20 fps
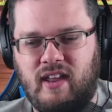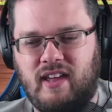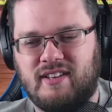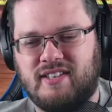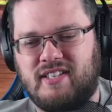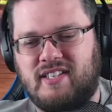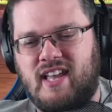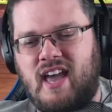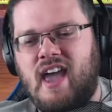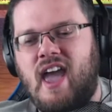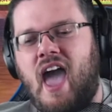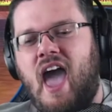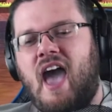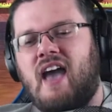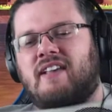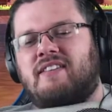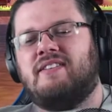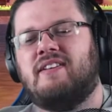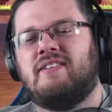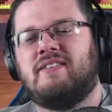Else Stay
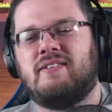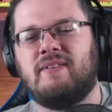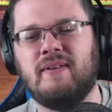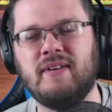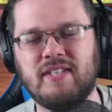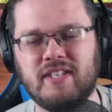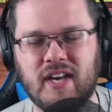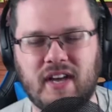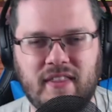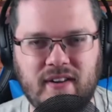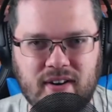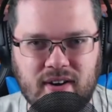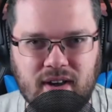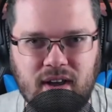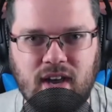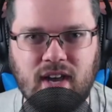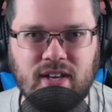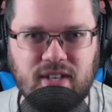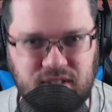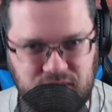Excellent to Each Other
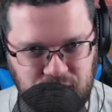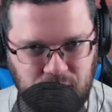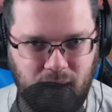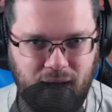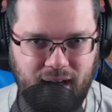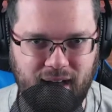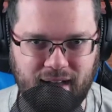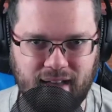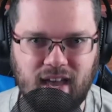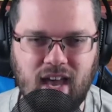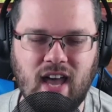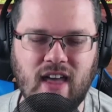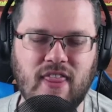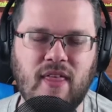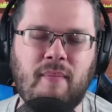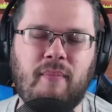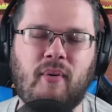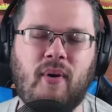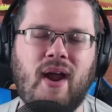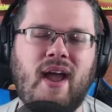swag, the
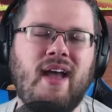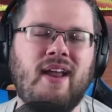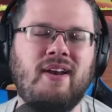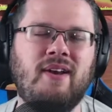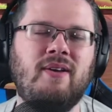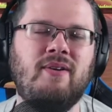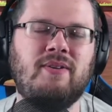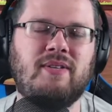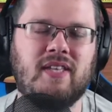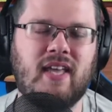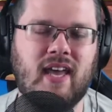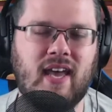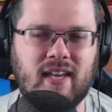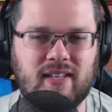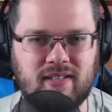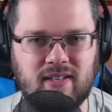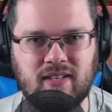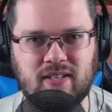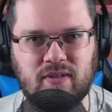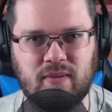brand new Stay
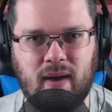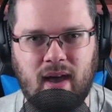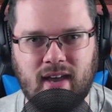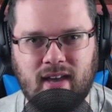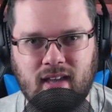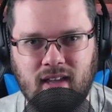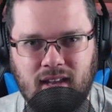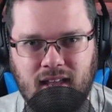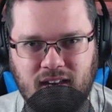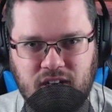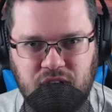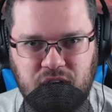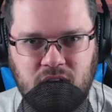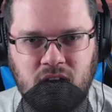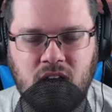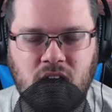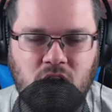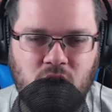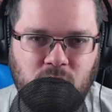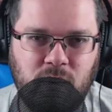Excellent swag collection.
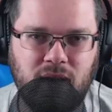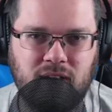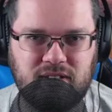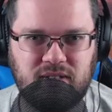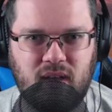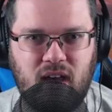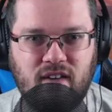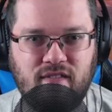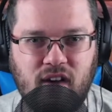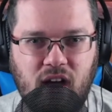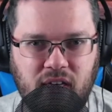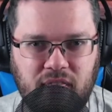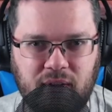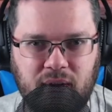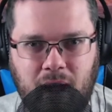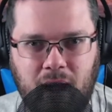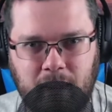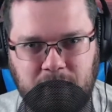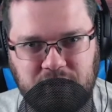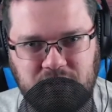We also have other
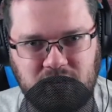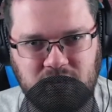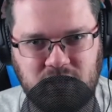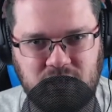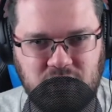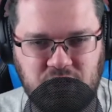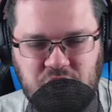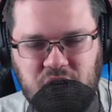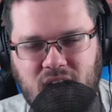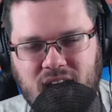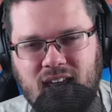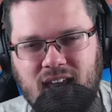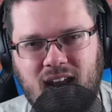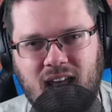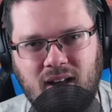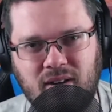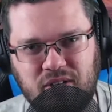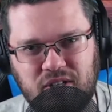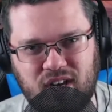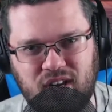options. Check it
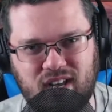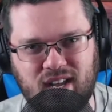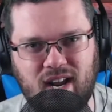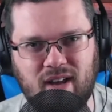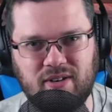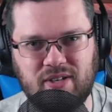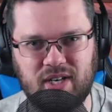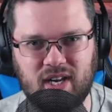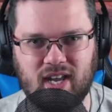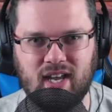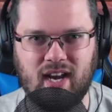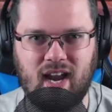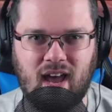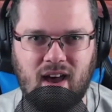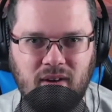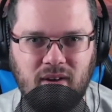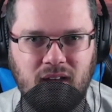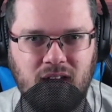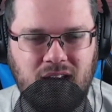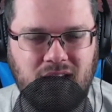out. Check it out. Check it
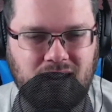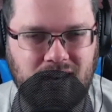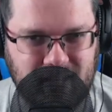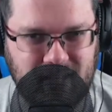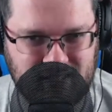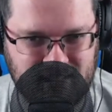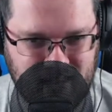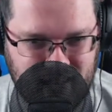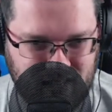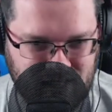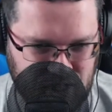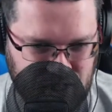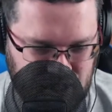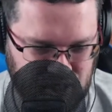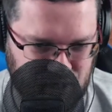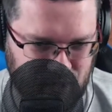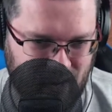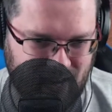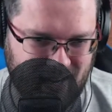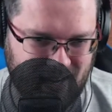out. Let's get
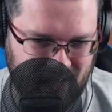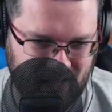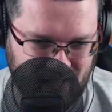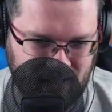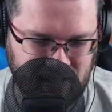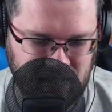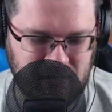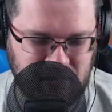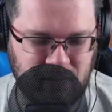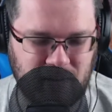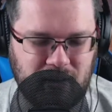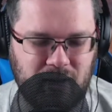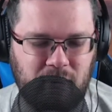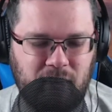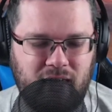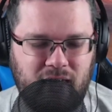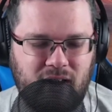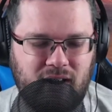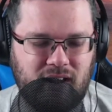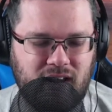straight into it
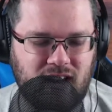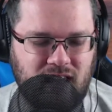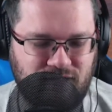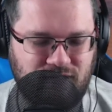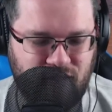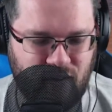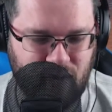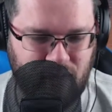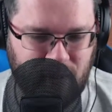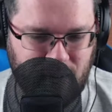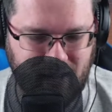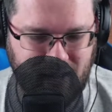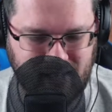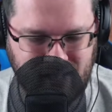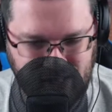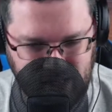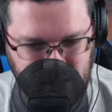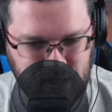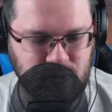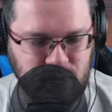without any further
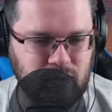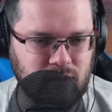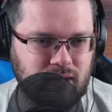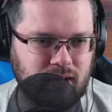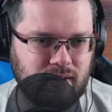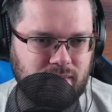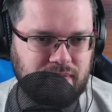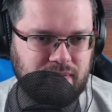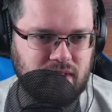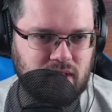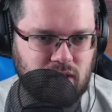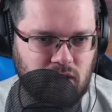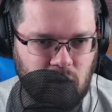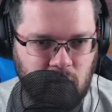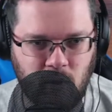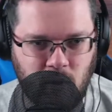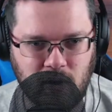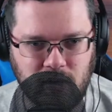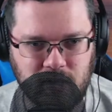ado. No more